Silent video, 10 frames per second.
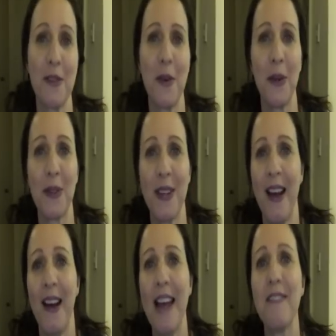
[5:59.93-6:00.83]
of course,
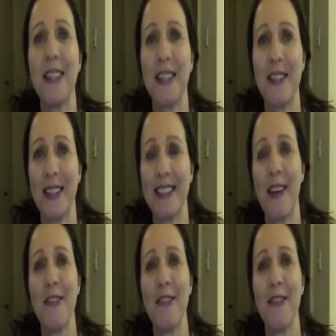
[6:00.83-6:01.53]
I haven't done it myself